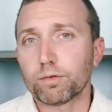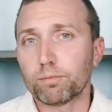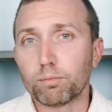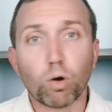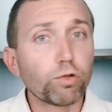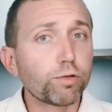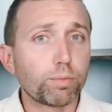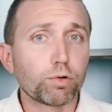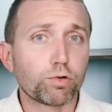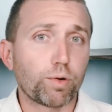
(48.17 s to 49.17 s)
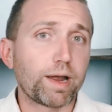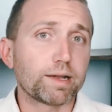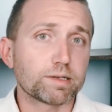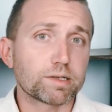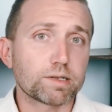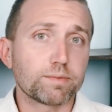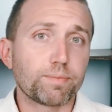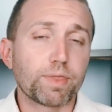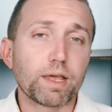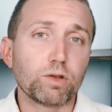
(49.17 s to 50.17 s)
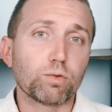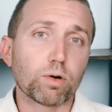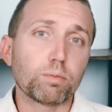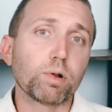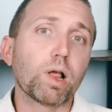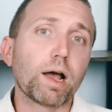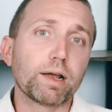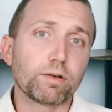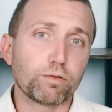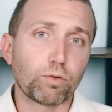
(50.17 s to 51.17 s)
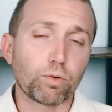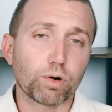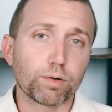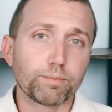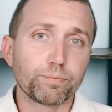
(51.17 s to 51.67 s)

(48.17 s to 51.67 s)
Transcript: multiple grants that you are applying for,